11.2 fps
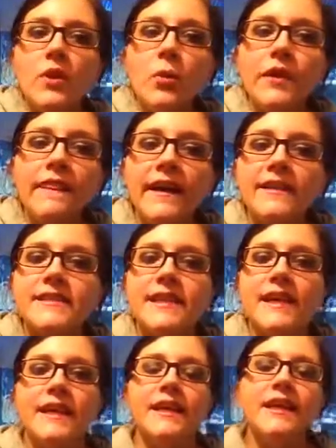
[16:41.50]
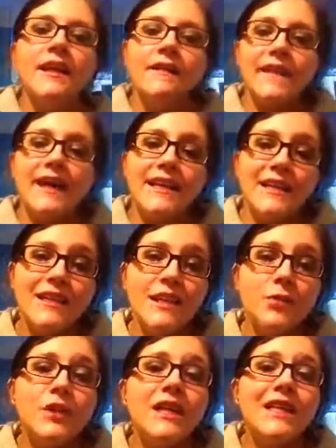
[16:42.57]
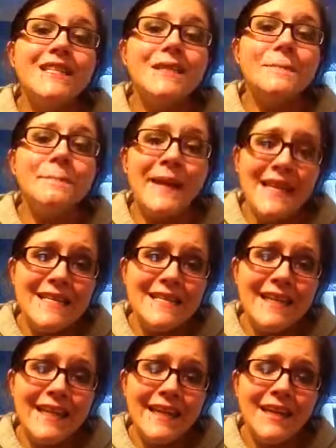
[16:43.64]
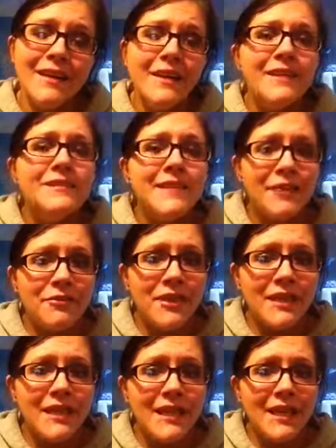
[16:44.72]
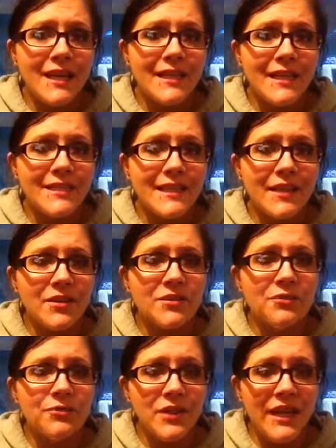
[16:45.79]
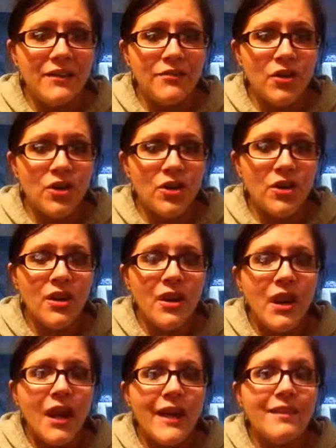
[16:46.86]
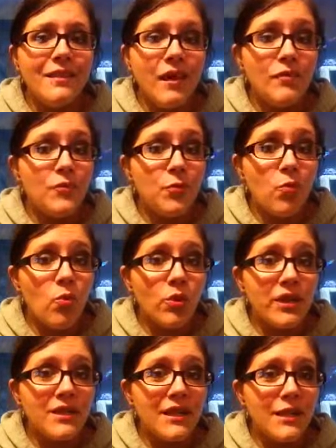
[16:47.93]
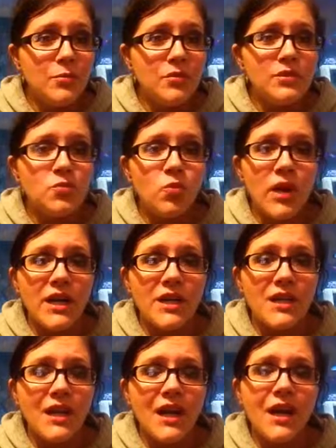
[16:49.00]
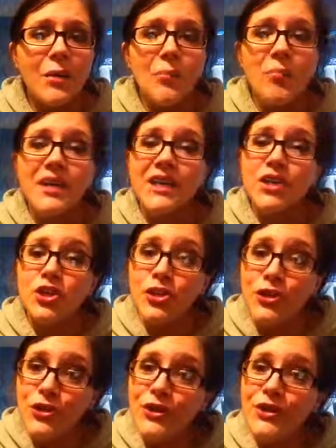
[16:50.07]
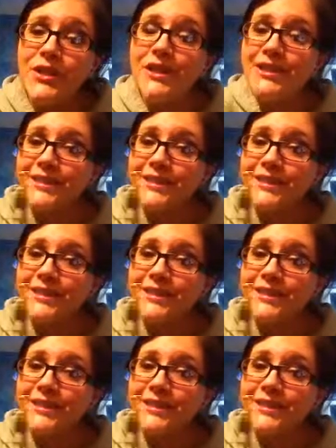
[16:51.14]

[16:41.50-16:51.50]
with that said, that e-liquid is amazing. Definitely a 9 out of 10 on the flavor. I love the warning label as well, but it could,